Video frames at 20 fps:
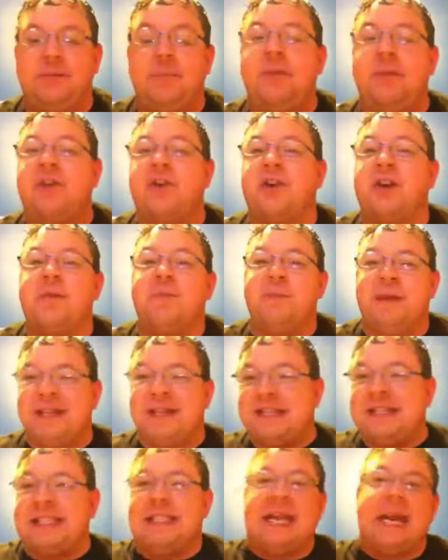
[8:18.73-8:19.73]
but they're going to be
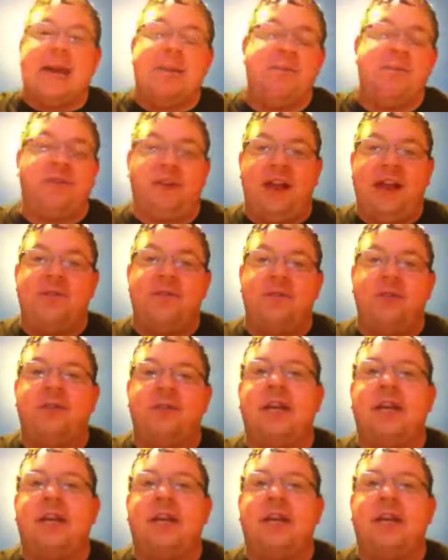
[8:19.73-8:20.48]
the same flavor.